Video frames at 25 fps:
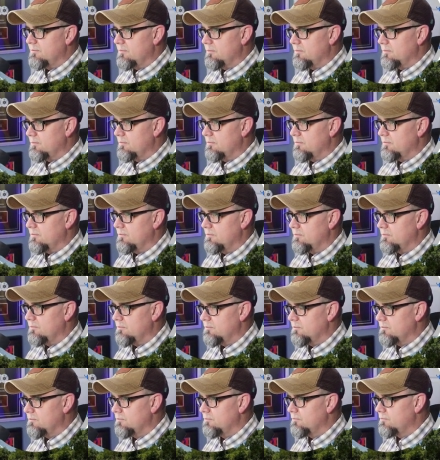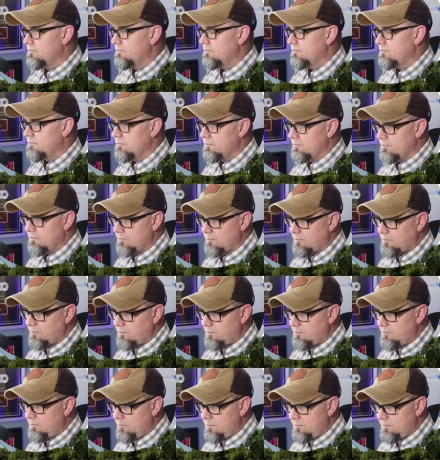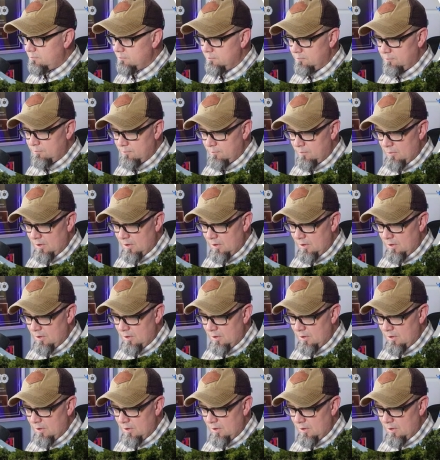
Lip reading: [no speech]